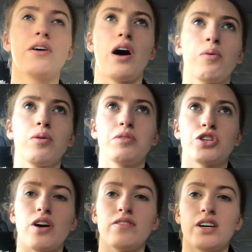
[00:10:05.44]
I
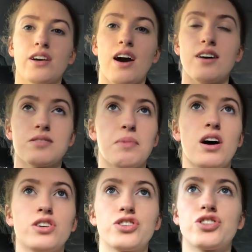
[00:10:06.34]
won't be traveling as
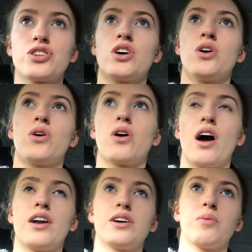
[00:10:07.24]
much,
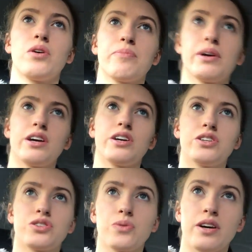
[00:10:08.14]
and I won't be